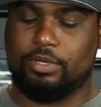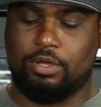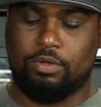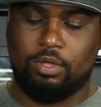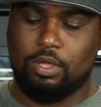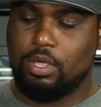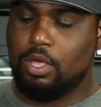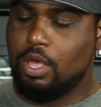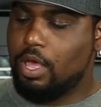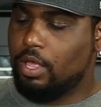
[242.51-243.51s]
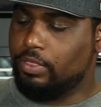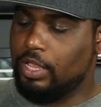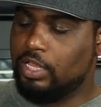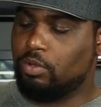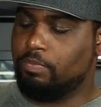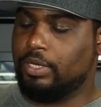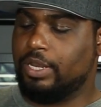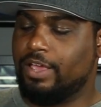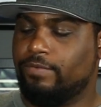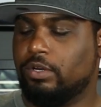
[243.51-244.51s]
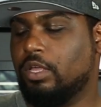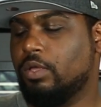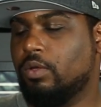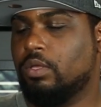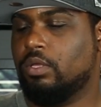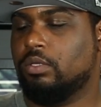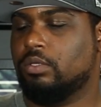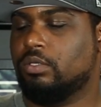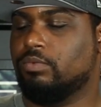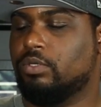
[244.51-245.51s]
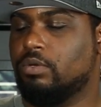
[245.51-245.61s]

So these would be definitely some